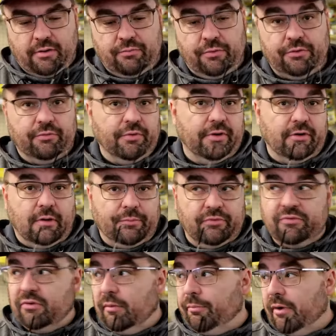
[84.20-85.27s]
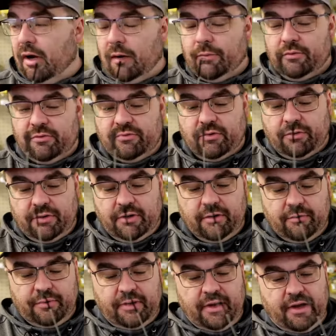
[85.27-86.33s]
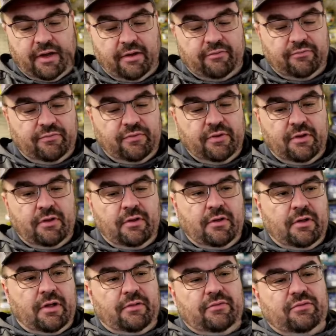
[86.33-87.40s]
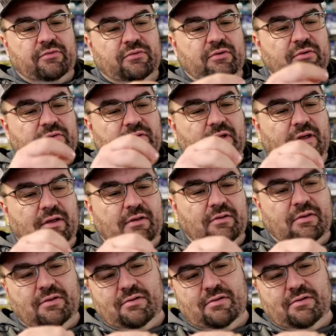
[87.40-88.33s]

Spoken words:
when you're rigging up a slip bobber. So here we have, this is just like,